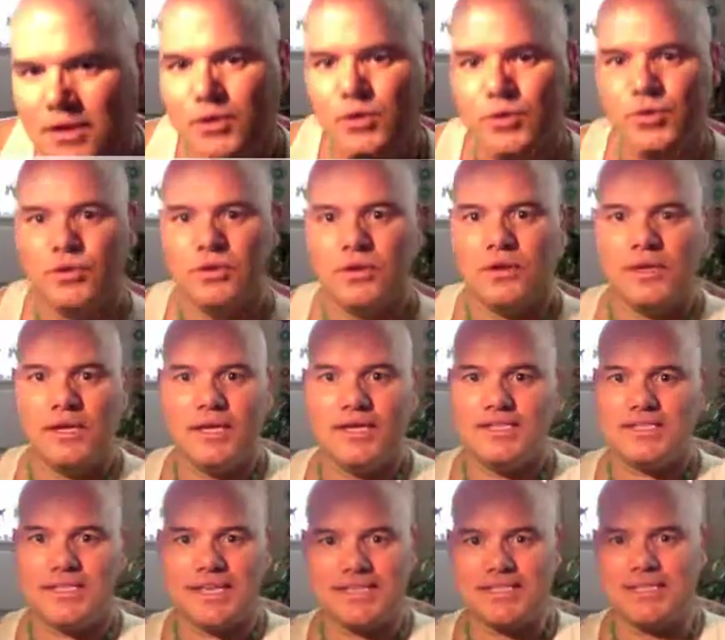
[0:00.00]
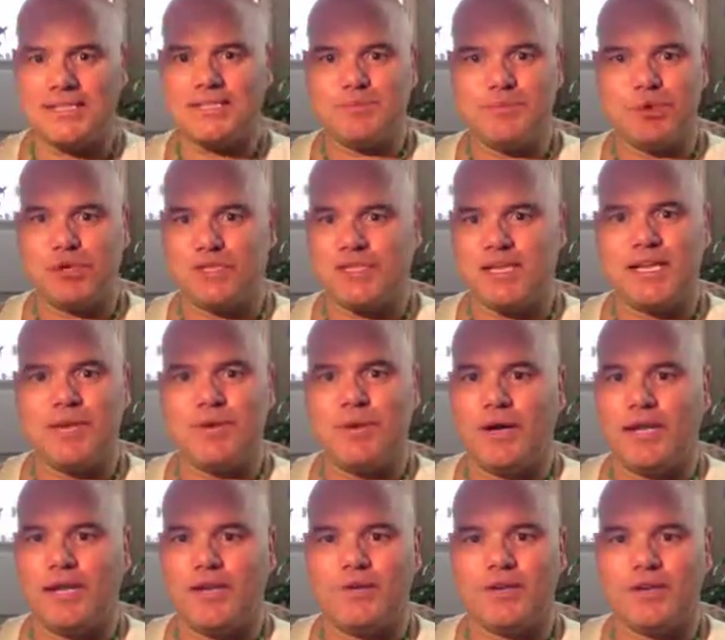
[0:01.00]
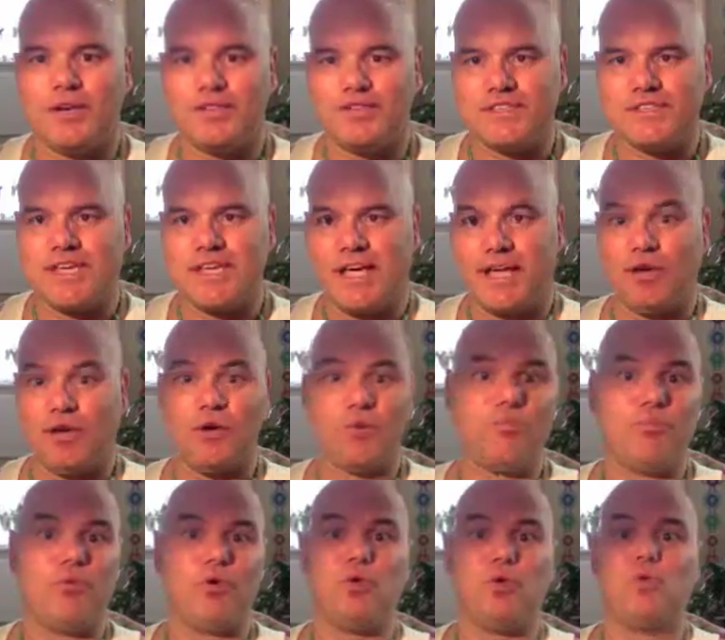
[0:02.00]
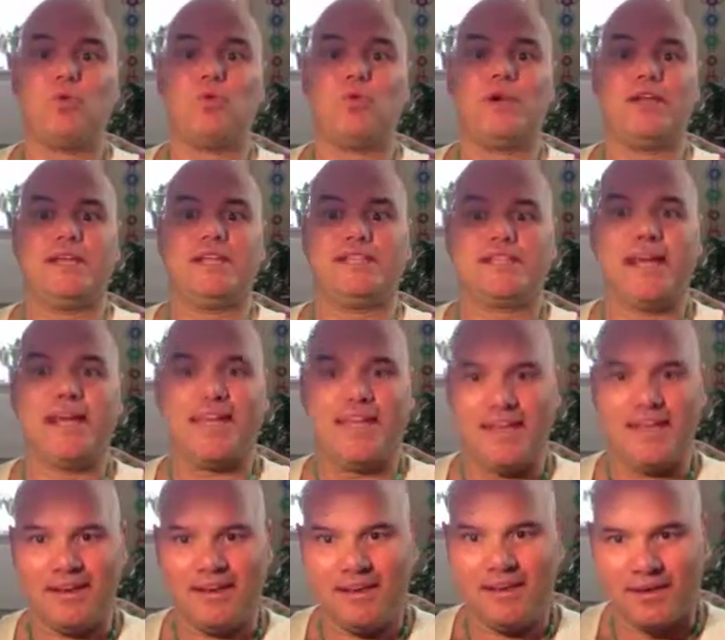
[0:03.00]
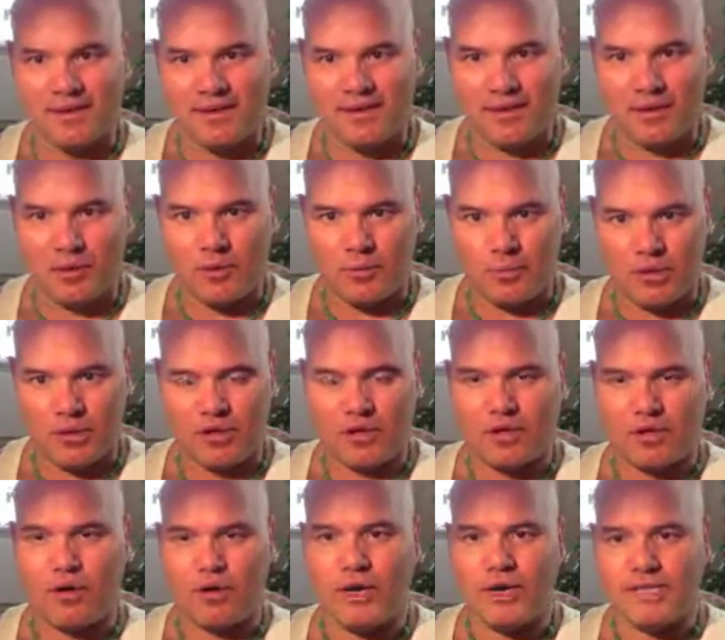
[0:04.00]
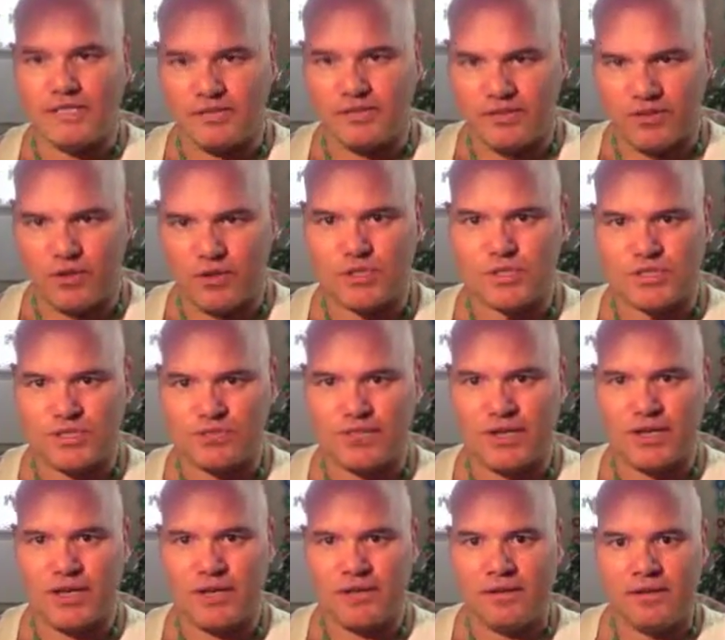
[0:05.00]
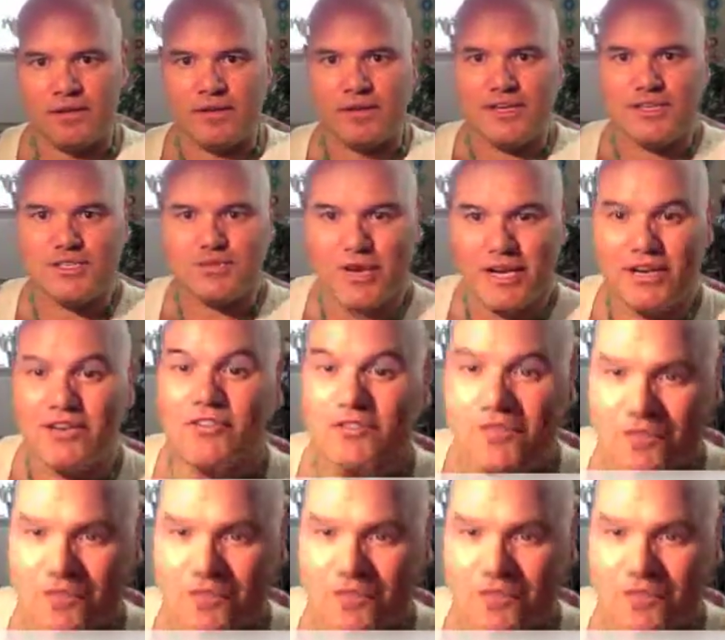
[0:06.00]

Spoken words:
you don't have to take on board what he's saying, but the guy's a philosopher. He's read 13,000